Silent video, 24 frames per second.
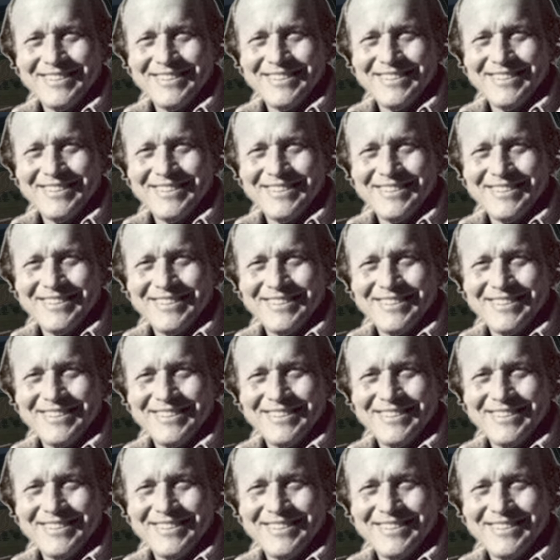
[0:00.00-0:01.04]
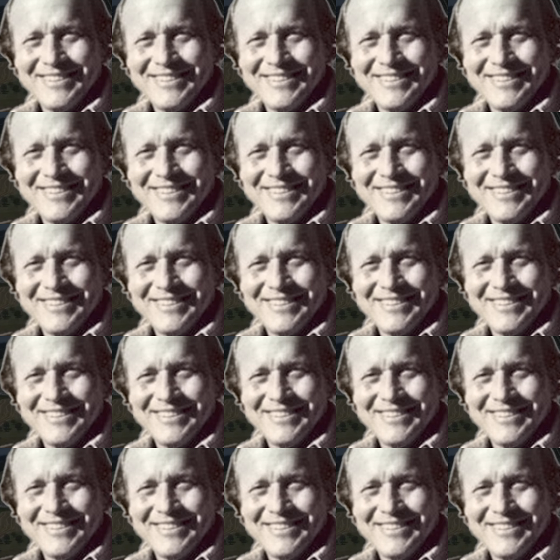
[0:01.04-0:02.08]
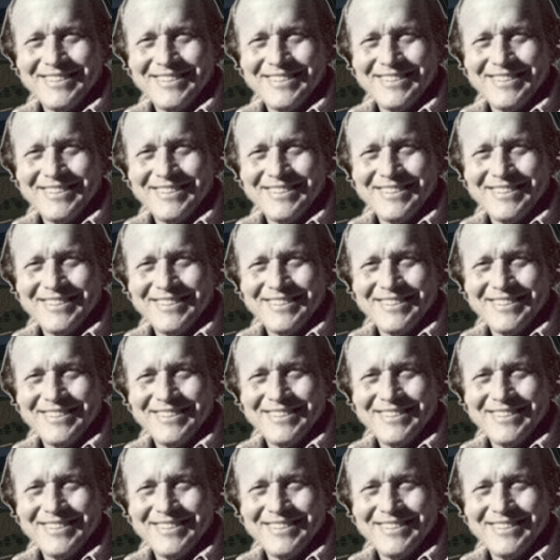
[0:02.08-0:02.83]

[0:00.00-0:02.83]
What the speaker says: (silence)